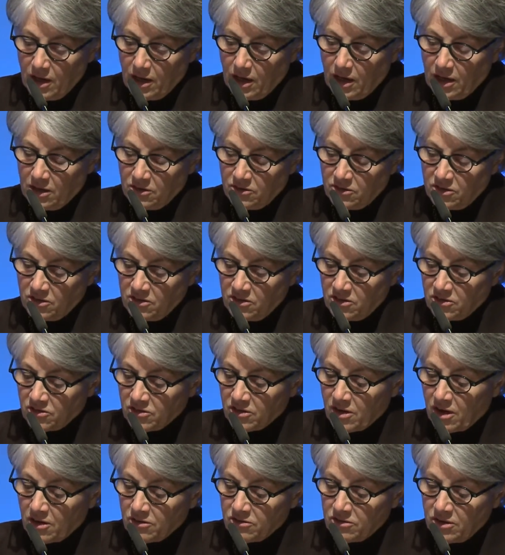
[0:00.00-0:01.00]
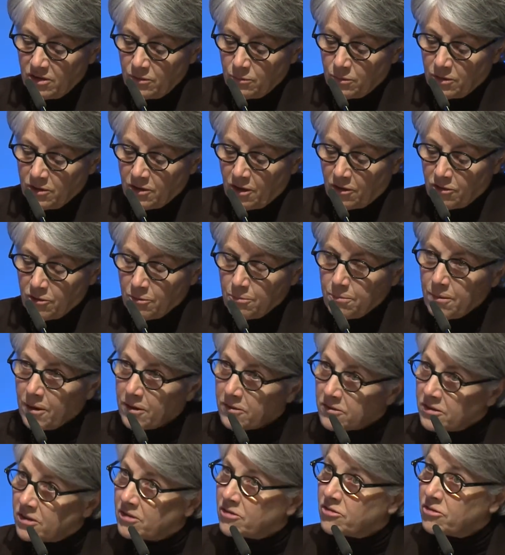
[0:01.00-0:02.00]
and to discussing with other
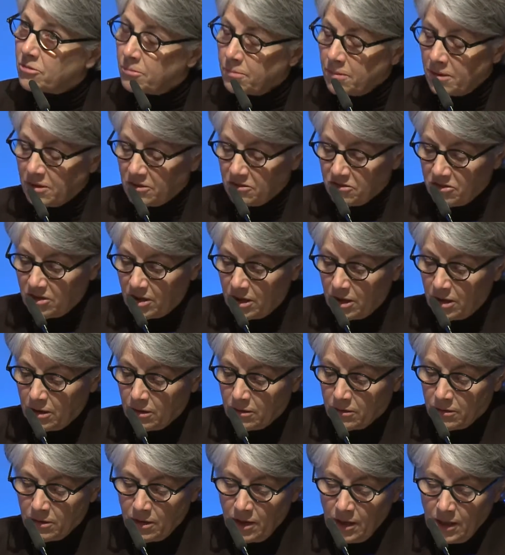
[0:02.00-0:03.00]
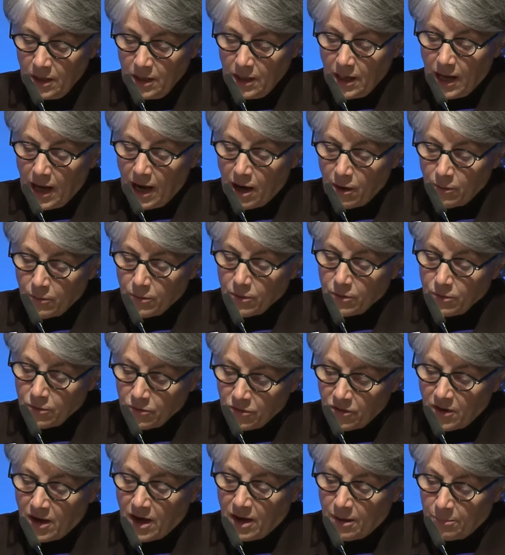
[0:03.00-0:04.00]
participants here how
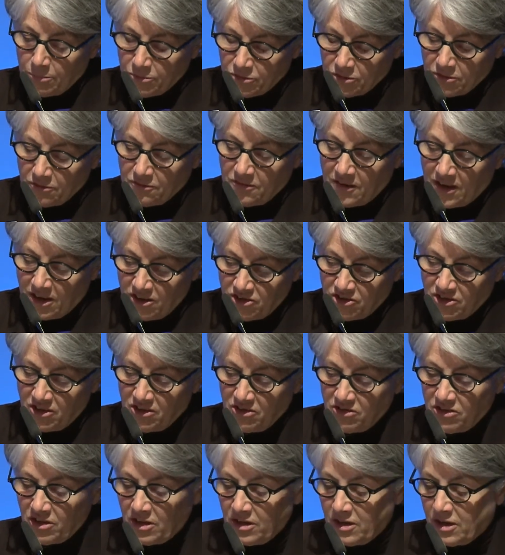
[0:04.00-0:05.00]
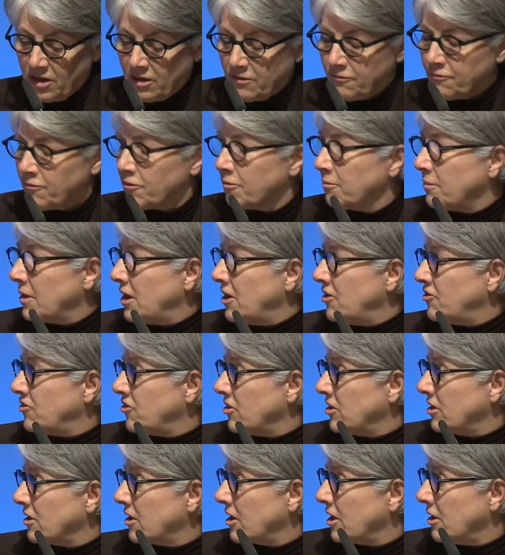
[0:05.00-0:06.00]
Earth observations and
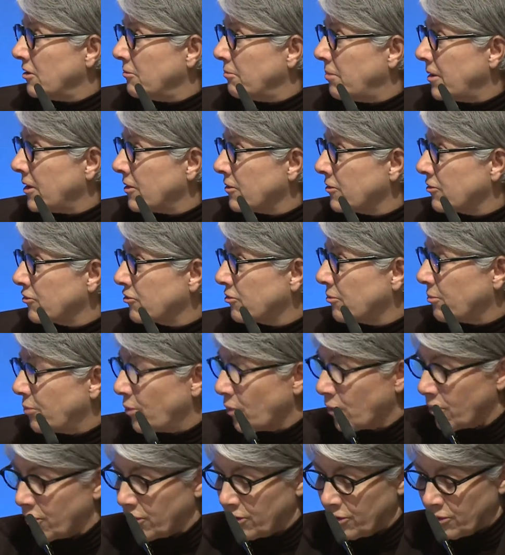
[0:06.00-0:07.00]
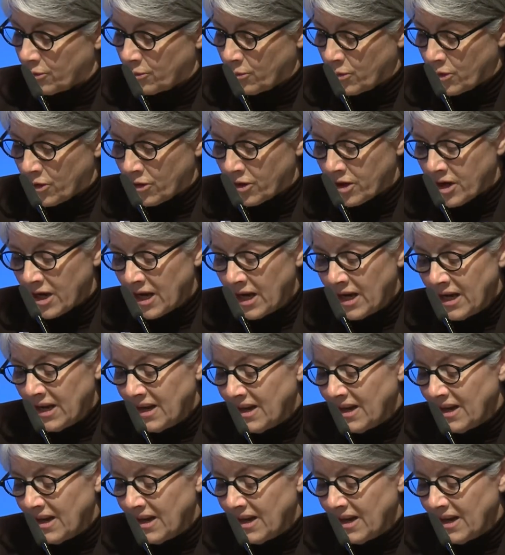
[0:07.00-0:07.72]
information can better support your work,